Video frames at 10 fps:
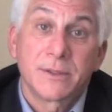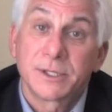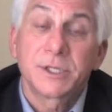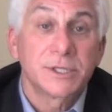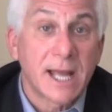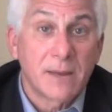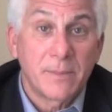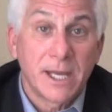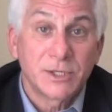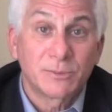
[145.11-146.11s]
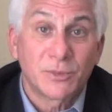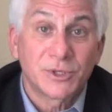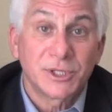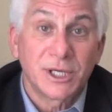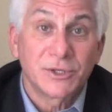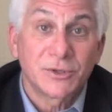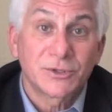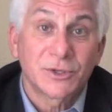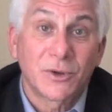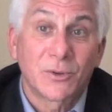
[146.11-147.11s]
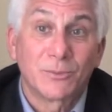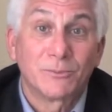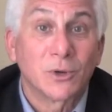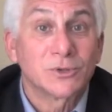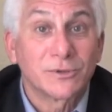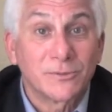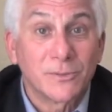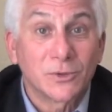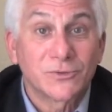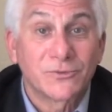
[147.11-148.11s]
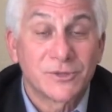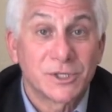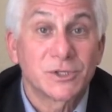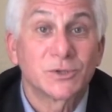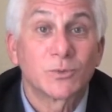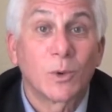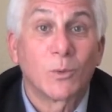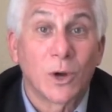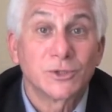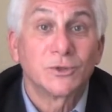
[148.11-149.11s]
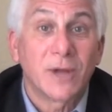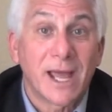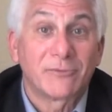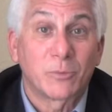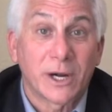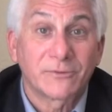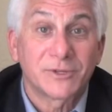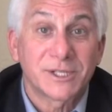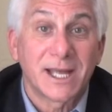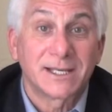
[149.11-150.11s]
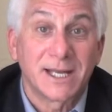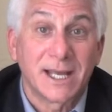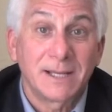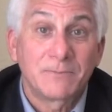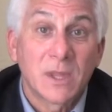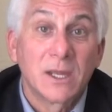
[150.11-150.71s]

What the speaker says: this is an outpatient procedure, so most physicians will want you to have breakfast that day.